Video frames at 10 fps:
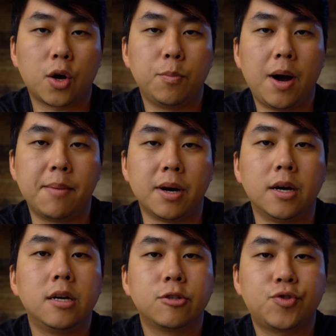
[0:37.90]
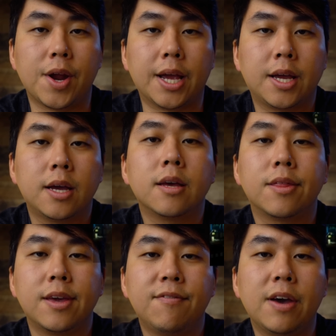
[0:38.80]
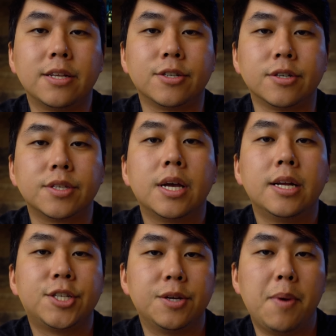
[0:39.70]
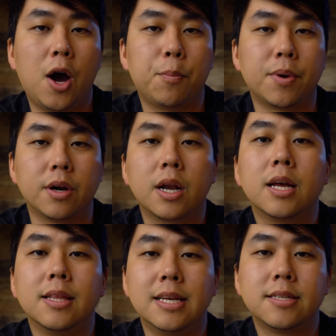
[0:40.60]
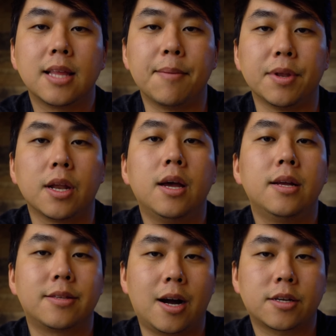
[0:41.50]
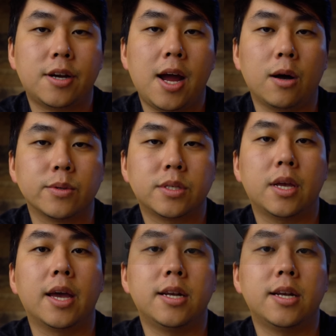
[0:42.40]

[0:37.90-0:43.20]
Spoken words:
Obama, Drake, The Avengers, Jim Halpert, Liz Lemon, Dr. House, and